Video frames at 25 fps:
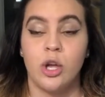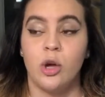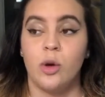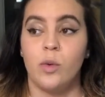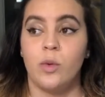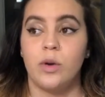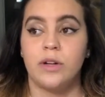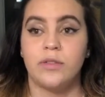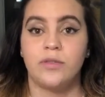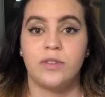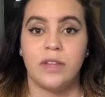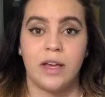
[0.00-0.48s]

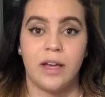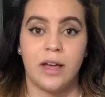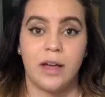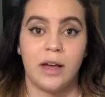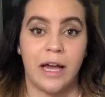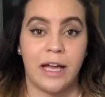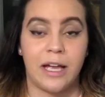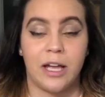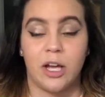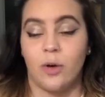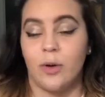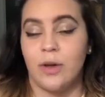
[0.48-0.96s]
What if
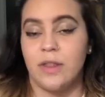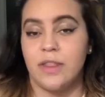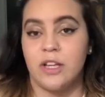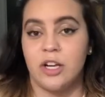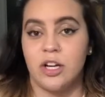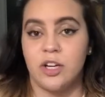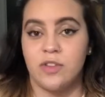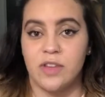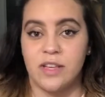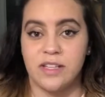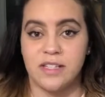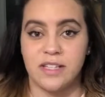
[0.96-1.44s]
I go in there
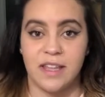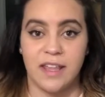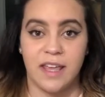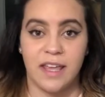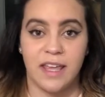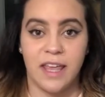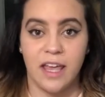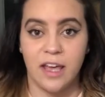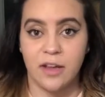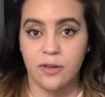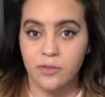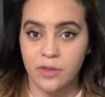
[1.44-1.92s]
and they say they
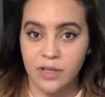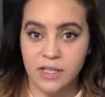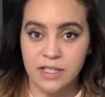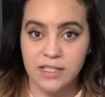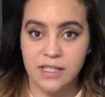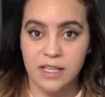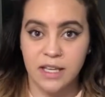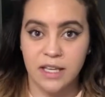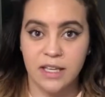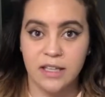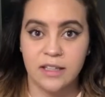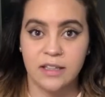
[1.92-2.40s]
can't fix
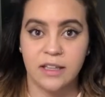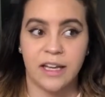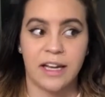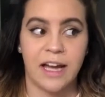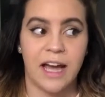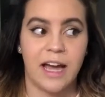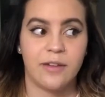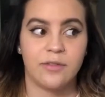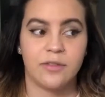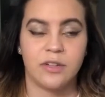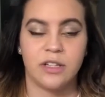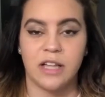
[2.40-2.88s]
it? Like I
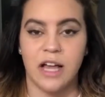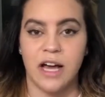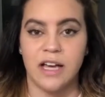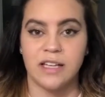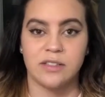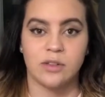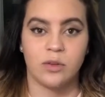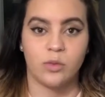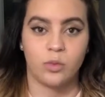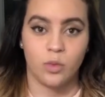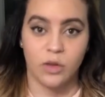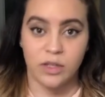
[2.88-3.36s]
have
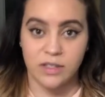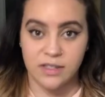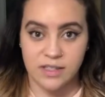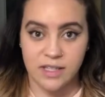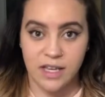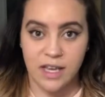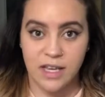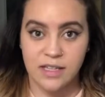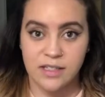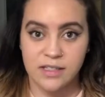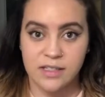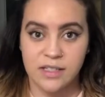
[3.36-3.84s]
class on
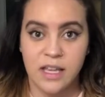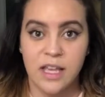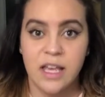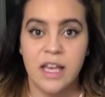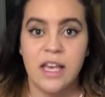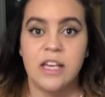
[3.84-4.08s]
Wednesdays.